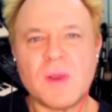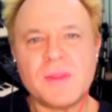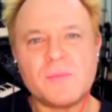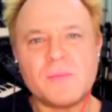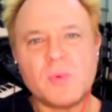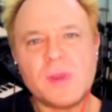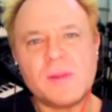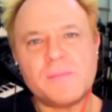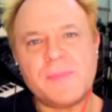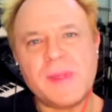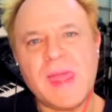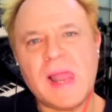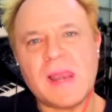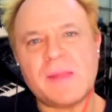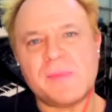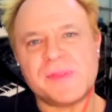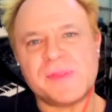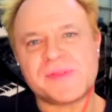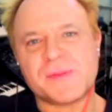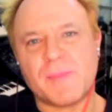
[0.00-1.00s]
of the big
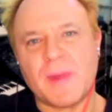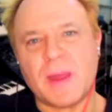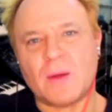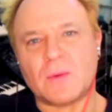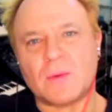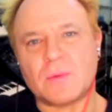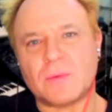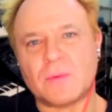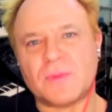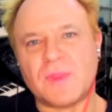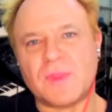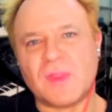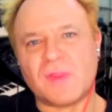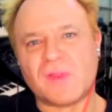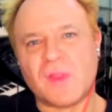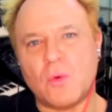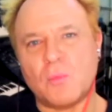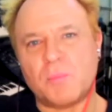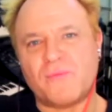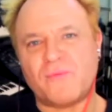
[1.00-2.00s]
elements about this whole
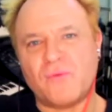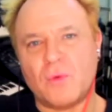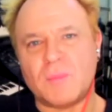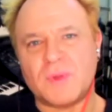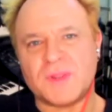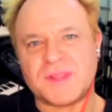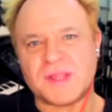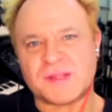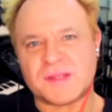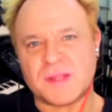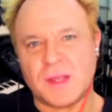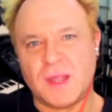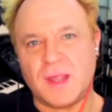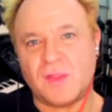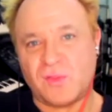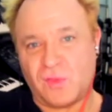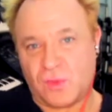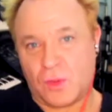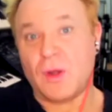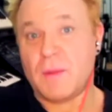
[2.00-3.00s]
performance is that
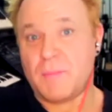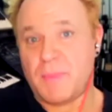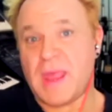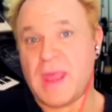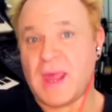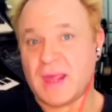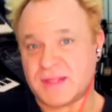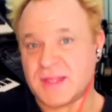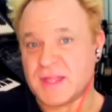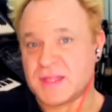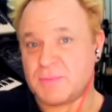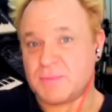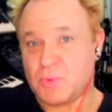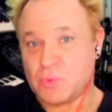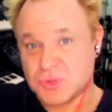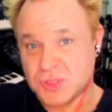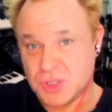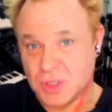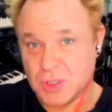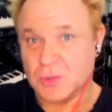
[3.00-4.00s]
it's going to be accessible
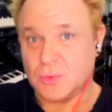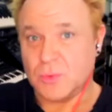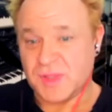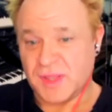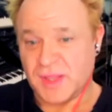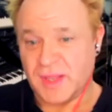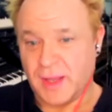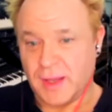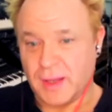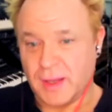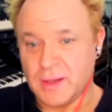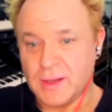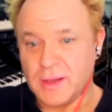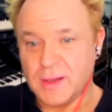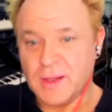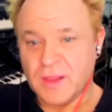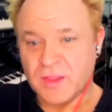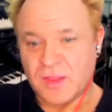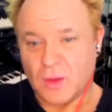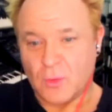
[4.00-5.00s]
too, isn't it?
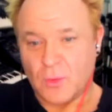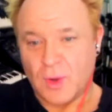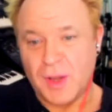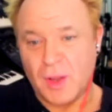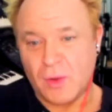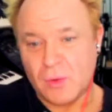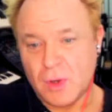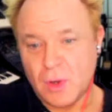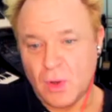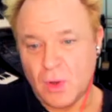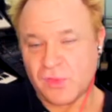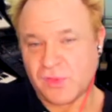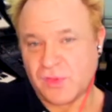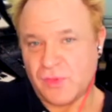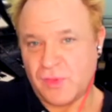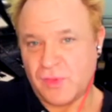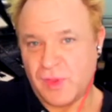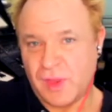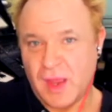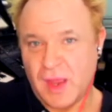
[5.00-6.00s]
So I know lots of
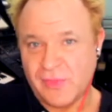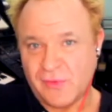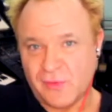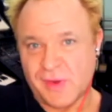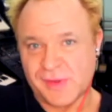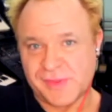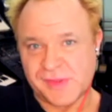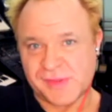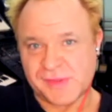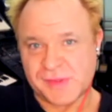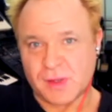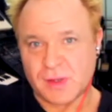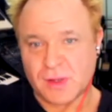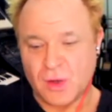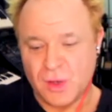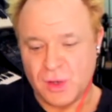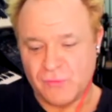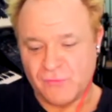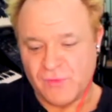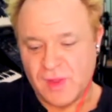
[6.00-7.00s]
the other artists are
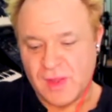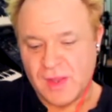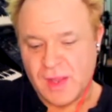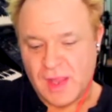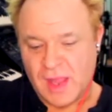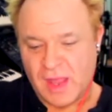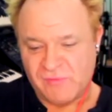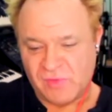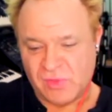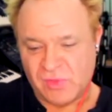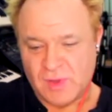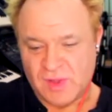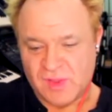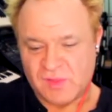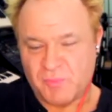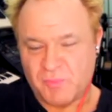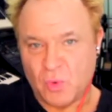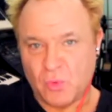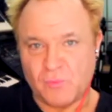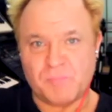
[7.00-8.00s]
kind of having to
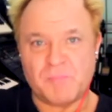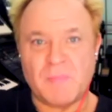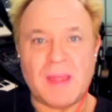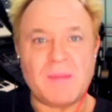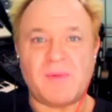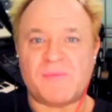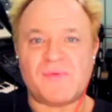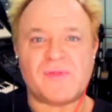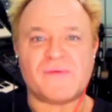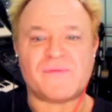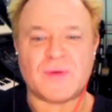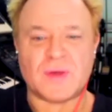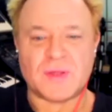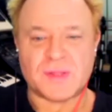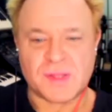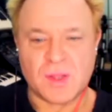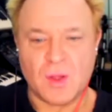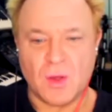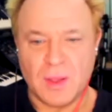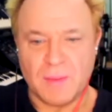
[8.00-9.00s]
explore, maybe for the first
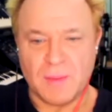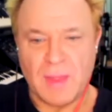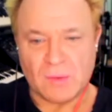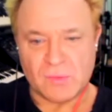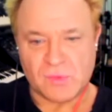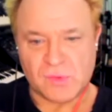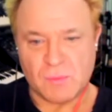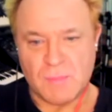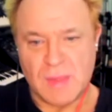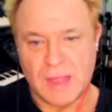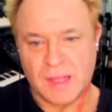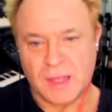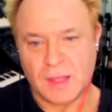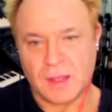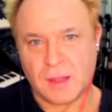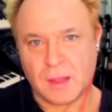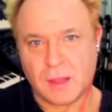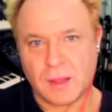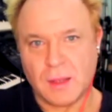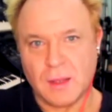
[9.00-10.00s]
time, how to make
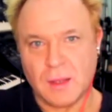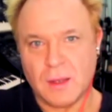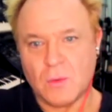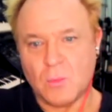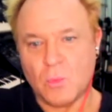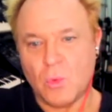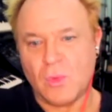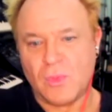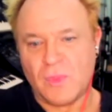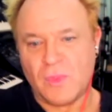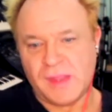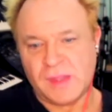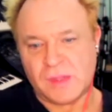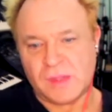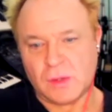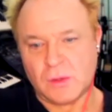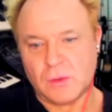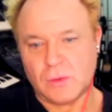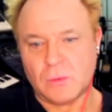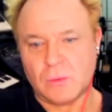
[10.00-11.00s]
what they
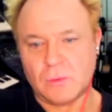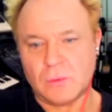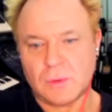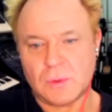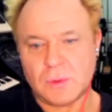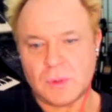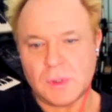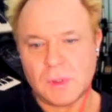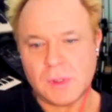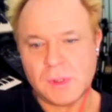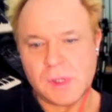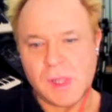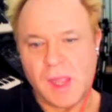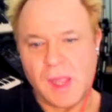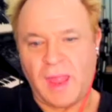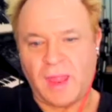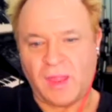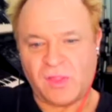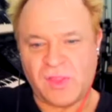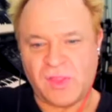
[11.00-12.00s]
do
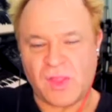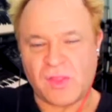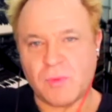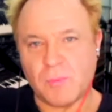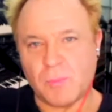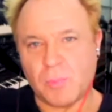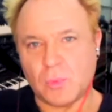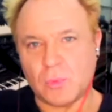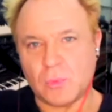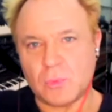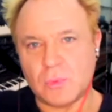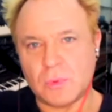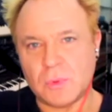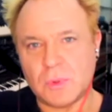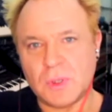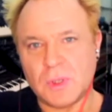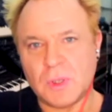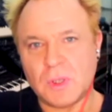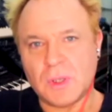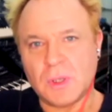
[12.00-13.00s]
accessible
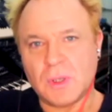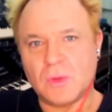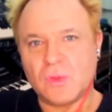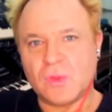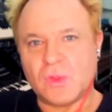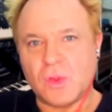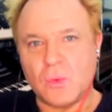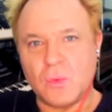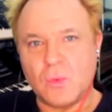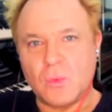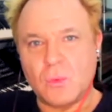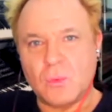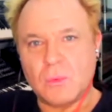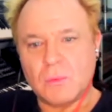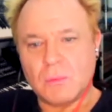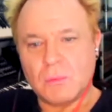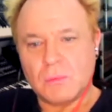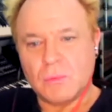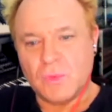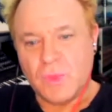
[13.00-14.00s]
to
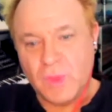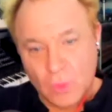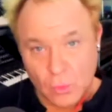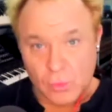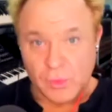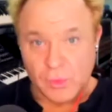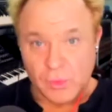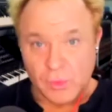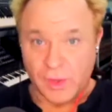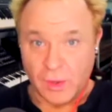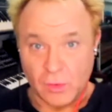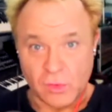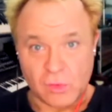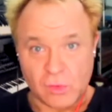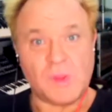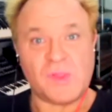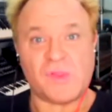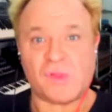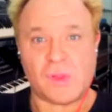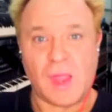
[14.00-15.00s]
the audience,
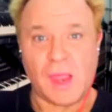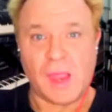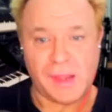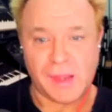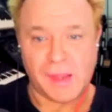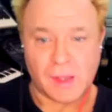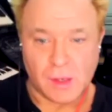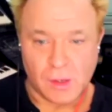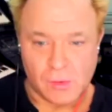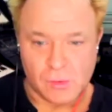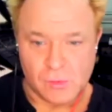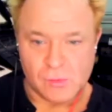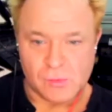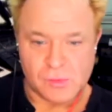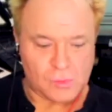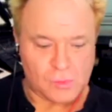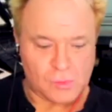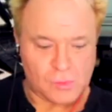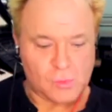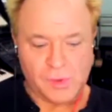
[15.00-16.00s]
which can include
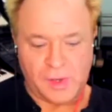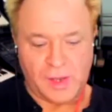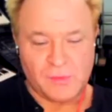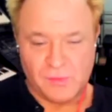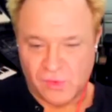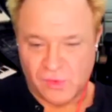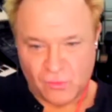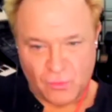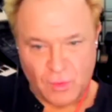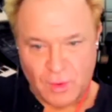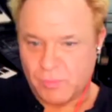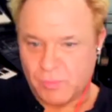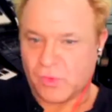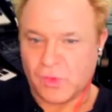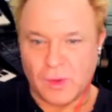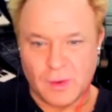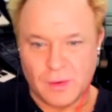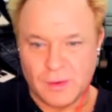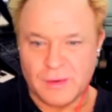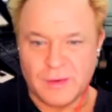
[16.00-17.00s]
audio
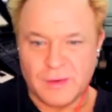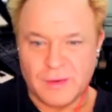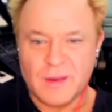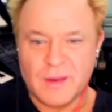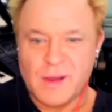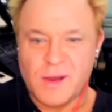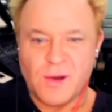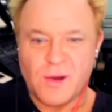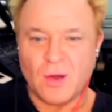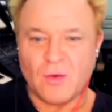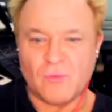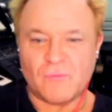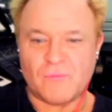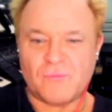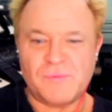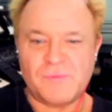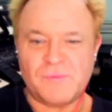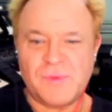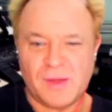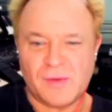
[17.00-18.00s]
description of, you
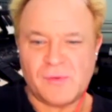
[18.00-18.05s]
know,